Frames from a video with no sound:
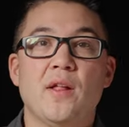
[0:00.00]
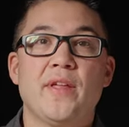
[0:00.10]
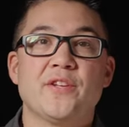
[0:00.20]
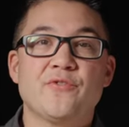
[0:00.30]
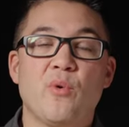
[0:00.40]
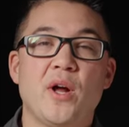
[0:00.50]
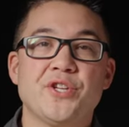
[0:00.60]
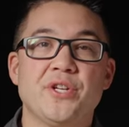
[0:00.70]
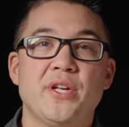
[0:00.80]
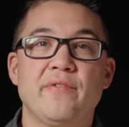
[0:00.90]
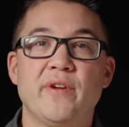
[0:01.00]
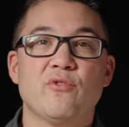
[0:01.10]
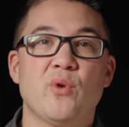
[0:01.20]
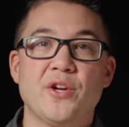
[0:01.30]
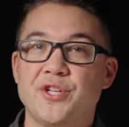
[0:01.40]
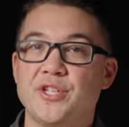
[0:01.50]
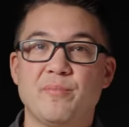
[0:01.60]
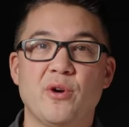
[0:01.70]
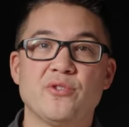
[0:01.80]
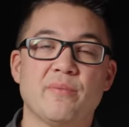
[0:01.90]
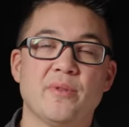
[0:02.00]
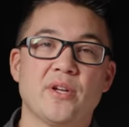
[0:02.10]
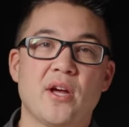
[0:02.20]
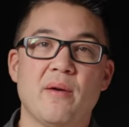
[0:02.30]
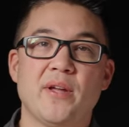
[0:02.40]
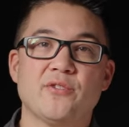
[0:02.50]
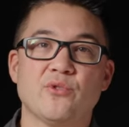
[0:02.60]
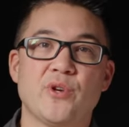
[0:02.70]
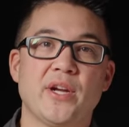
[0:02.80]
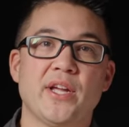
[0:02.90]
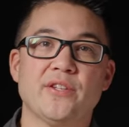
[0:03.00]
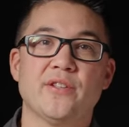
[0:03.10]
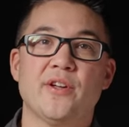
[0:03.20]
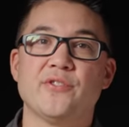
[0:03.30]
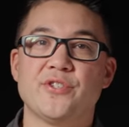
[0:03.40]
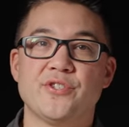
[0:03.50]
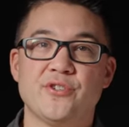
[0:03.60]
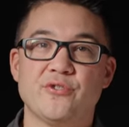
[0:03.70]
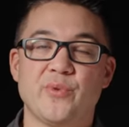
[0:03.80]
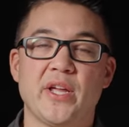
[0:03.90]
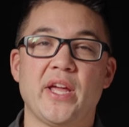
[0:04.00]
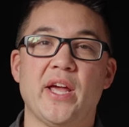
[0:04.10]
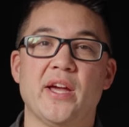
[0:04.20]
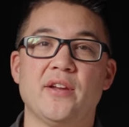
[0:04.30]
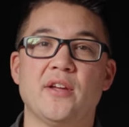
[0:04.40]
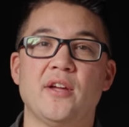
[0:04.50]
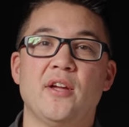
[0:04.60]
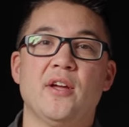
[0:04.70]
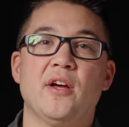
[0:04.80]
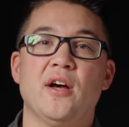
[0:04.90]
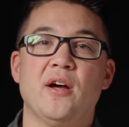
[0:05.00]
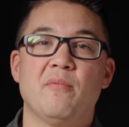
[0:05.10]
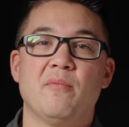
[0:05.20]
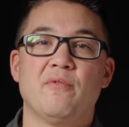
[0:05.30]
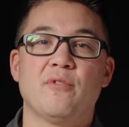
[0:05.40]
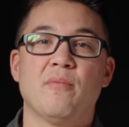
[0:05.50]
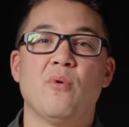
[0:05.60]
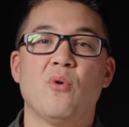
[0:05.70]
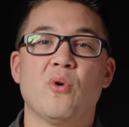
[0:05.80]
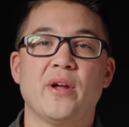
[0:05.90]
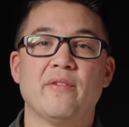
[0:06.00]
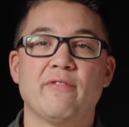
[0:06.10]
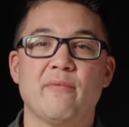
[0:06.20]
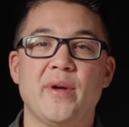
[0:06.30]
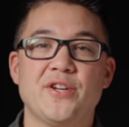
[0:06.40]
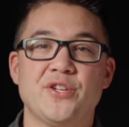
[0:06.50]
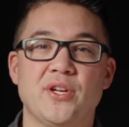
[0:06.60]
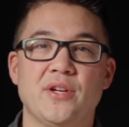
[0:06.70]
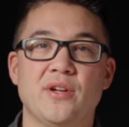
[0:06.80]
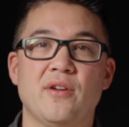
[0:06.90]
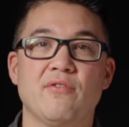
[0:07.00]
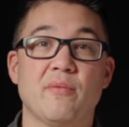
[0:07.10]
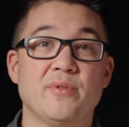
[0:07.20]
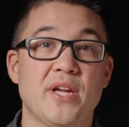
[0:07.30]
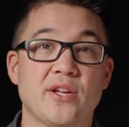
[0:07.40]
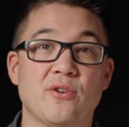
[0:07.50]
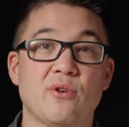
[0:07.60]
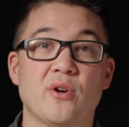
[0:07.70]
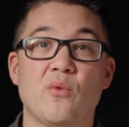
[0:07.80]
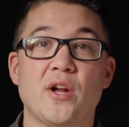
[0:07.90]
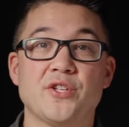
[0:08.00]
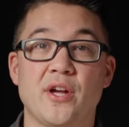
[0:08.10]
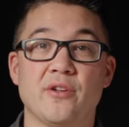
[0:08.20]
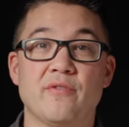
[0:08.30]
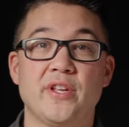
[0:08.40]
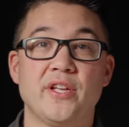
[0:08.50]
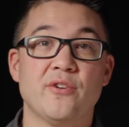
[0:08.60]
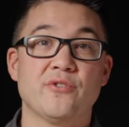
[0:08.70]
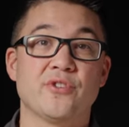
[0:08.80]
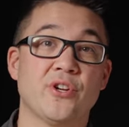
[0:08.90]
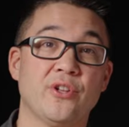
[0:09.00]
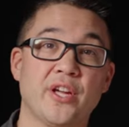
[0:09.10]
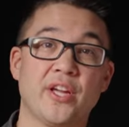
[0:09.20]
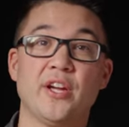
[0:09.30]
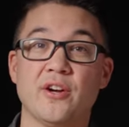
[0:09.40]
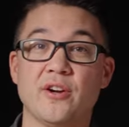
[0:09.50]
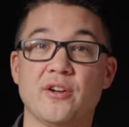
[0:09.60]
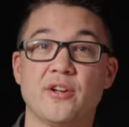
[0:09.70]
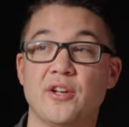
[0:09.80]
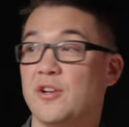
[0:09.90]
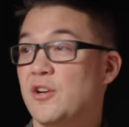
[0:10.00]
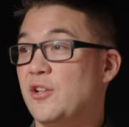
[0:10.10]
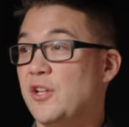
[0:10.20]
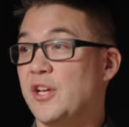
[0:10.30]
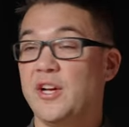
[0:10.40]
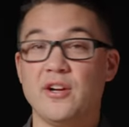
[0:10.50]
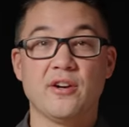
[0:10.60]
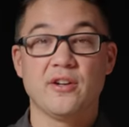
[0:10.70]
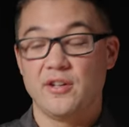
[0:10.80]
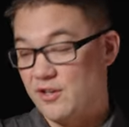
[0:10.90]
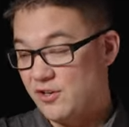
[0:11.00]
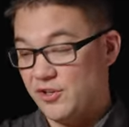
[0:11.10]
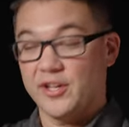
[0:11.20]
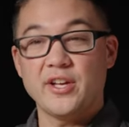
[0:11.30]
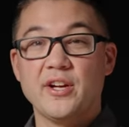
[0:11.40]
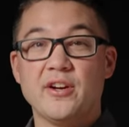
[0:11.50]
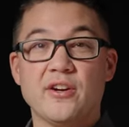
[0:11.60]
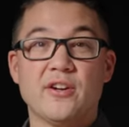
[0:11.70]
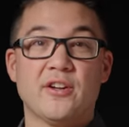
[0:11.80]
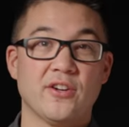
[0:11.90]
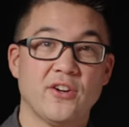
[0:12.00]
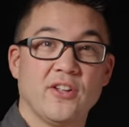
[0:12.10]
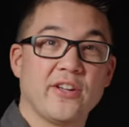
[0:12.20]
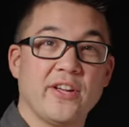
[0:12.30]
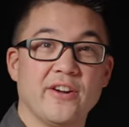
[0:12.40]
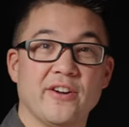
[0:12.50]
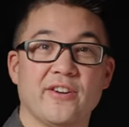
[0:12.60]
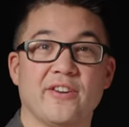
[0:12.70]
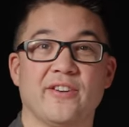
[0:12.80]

Thanks for watching. If you have questions, post them in the comments. We'll try to get to those as soon as we can. Um, for more information from Tenicor and to watch other videos, click here, click here, click here, click here.